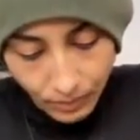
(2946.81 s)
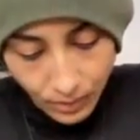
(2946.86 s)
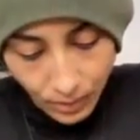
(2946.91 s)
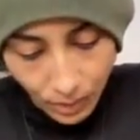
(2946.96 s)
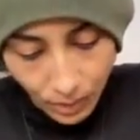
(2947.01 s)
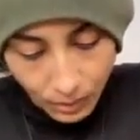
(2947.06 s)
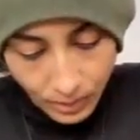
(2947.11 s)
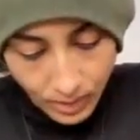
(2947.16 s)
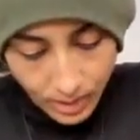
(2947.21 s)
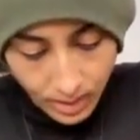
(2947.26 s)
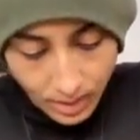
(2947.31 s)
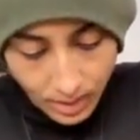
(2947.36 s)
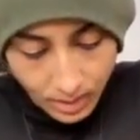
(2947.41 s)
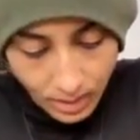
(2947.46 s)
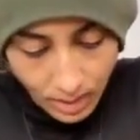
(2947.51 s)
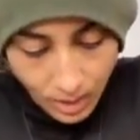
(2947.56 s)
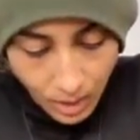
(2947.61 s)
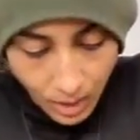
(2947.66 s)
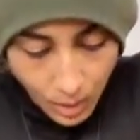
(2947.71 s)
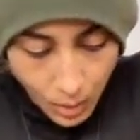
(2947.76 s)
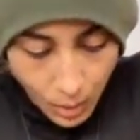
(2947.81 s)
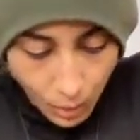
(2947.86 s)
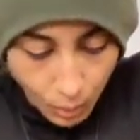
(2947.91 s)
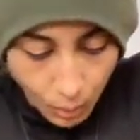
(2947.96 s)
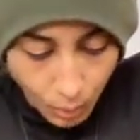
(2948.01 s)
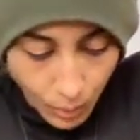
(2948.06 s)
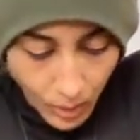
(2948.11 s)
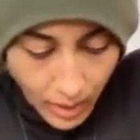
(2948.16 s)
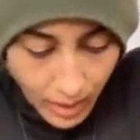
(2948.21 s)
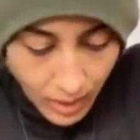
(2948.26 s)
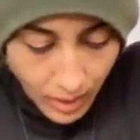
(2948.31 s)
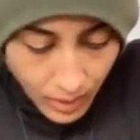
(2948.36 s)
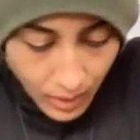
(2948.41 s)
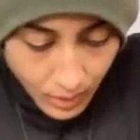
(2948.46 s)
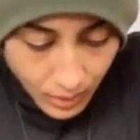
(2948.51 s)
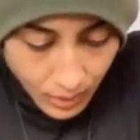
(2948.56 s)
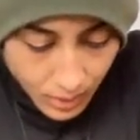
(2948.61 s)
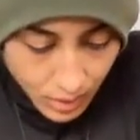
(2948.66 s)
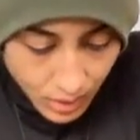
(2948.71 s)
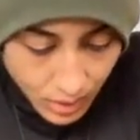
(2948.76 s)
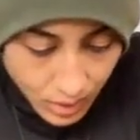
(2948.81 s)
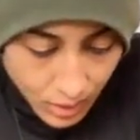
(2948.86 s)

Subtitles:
knowing where